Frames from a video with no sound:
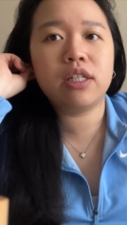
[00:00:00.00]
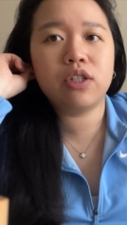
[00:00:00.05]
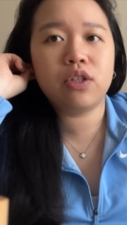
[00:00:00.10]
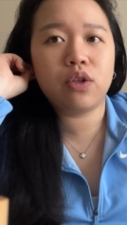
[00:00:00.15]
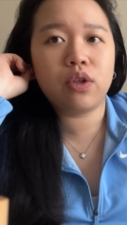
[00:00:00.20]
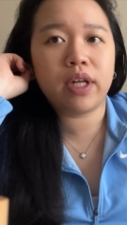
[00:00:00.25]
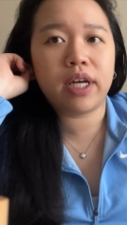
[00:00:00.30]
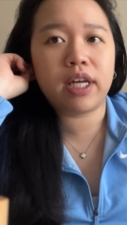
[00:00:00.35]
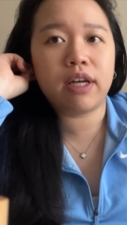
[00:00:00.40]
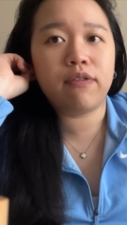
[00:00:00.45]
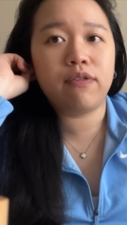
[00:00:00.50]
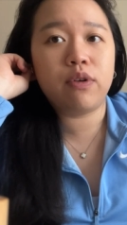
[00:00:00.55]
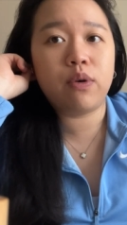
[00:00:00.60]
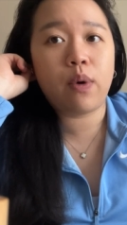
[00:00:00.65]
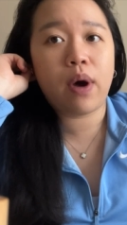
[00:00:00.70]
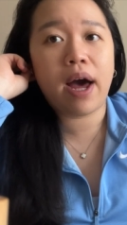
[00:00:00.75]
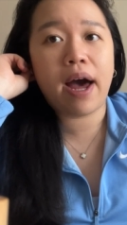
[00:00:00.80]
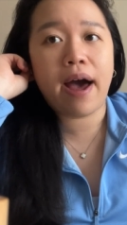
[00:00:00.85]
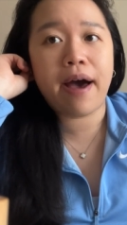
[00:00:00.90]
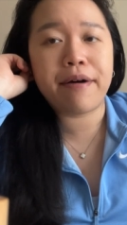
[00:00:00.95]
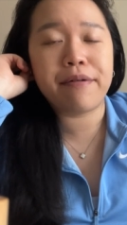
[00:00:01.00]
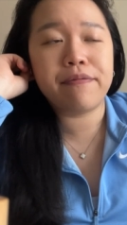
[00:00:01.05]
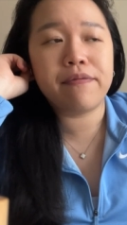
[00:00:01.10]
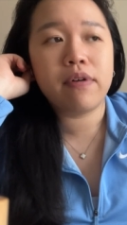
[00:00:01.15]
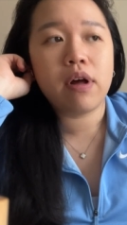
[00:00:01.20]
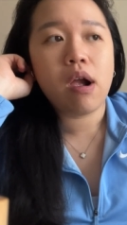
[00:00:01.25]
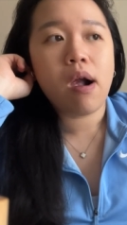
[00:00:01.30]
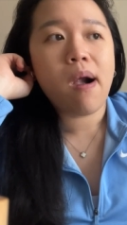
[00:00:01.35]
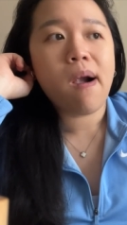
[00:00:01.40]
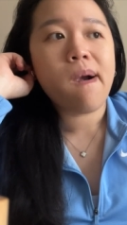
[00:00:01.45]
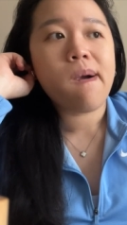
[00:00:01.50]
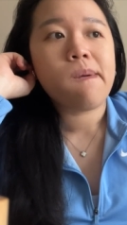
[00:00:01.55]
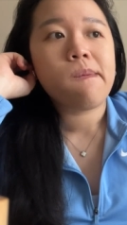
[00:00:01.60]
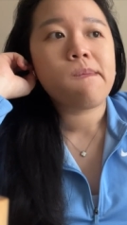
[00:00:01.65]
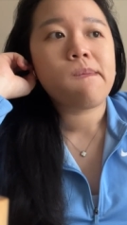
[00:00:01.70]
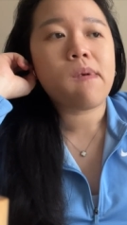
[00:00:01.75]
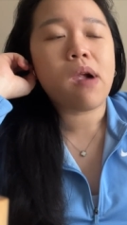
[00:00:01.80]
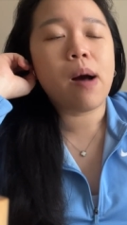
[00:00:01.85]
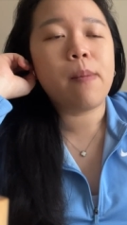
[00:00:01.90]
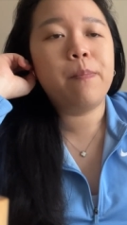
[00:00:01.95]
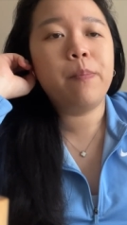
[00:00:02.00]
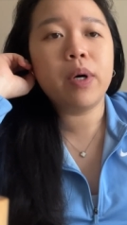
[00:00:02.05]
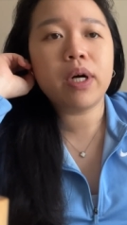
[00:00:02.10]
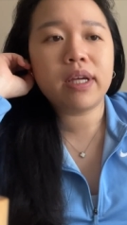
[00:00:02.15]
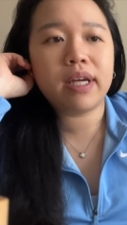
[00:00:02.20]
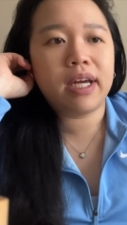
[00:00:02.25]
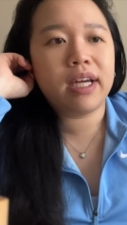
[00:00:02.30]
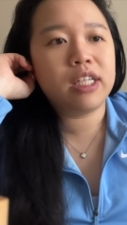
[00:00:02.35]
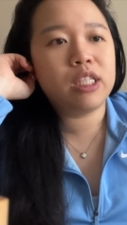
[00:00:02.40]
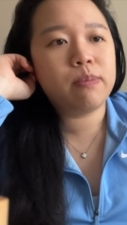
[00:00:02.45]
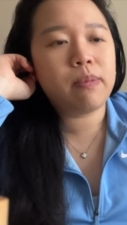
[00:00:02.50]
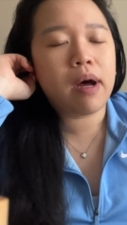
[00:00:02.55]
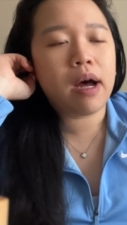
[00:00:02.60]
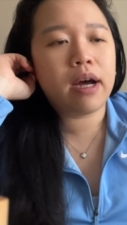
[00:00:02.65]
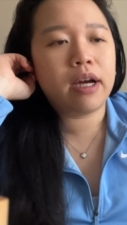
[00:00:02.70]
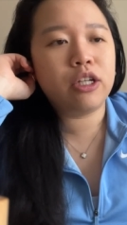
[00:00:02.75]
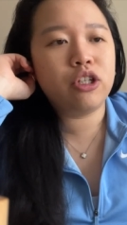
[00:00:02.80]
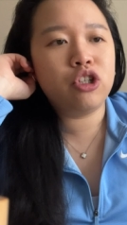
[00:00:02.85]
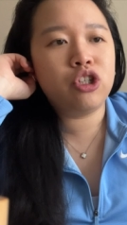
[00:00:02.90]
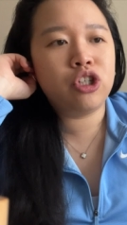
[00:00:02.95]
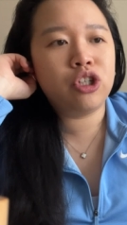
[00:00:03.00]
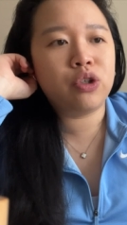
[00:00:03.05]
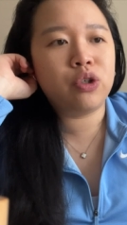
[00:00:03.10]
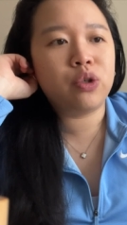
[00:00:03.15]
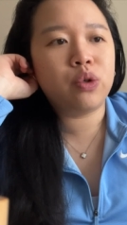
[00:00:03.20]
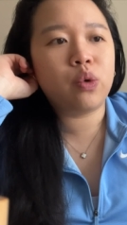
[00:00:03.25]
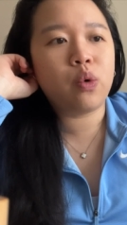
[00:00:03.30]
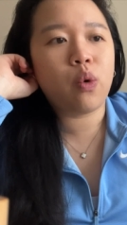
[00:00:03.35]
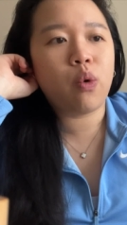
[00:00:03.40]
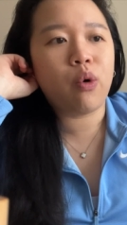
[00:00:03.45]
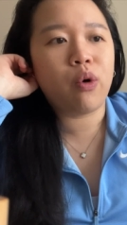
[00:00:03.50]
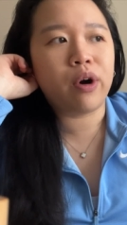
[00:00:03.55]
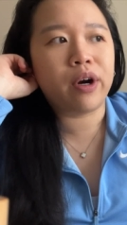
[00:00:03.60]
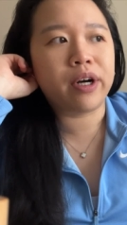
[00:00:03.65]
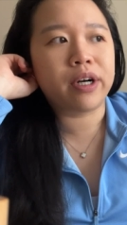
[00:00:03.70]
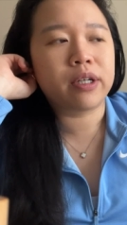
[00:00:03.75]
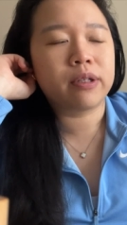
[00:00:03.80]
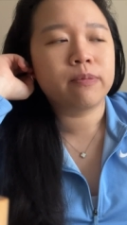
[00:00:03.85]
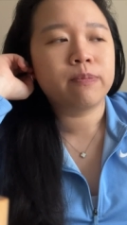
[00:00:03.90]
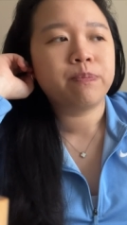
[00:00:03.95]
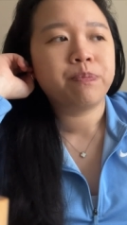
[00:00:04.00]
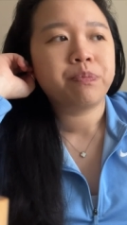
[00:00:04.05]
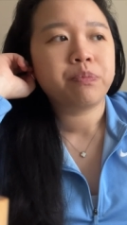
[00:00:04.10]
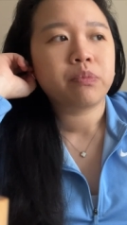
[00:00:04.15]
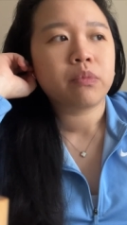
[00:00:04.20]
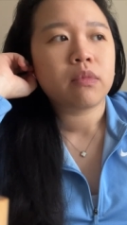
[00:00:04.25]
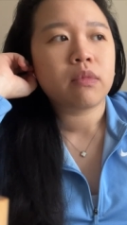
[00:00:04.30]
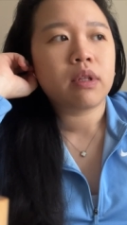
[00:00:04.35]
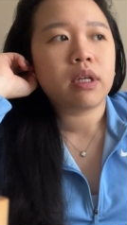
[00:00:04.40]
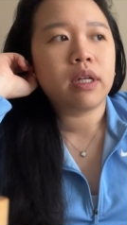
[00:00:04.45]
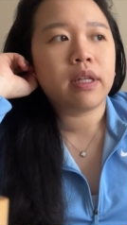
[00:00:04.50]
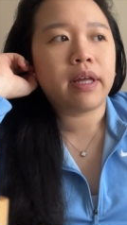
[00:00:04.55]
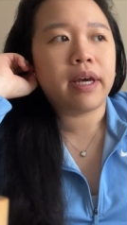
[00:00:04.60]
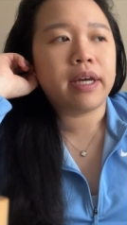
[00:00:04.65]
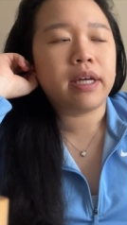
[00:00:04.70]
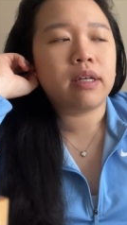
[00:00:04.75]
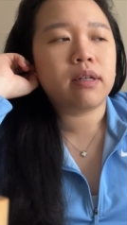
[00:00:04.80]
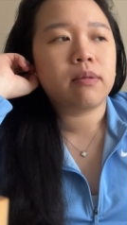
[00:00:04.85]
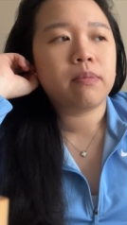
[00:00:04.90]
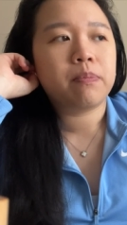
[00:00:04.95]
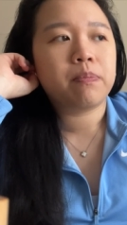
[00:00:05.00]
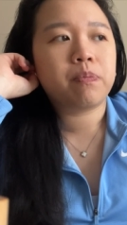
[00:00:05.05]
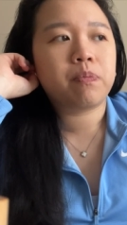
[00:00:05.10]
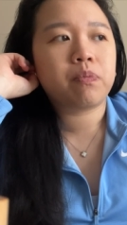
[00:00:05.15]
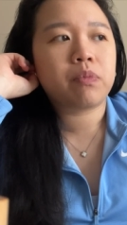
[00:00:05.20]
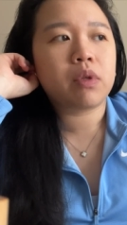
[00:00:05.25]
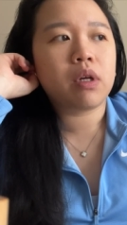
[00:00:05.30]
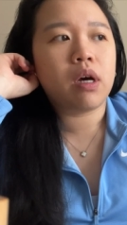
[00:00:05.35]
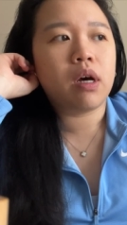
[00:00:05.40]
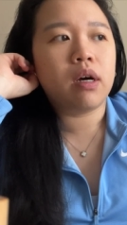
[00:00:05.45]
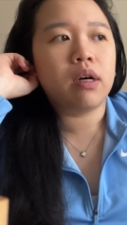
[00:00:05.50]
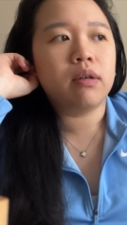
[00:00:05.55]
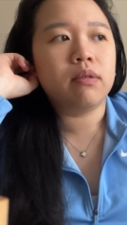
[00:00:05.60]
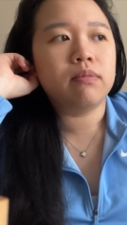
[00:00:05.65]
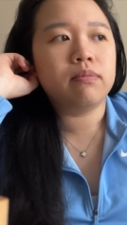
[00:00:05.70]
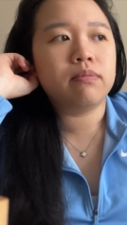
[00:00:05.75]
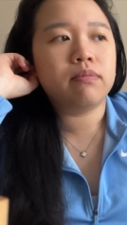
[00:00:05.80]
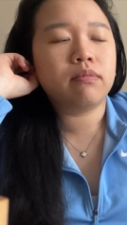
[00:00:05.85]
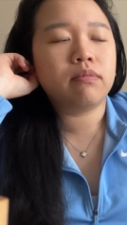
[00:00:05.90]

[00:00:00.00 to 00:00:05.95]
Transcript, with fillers: So, like, if you have a bookcase behind you or like um,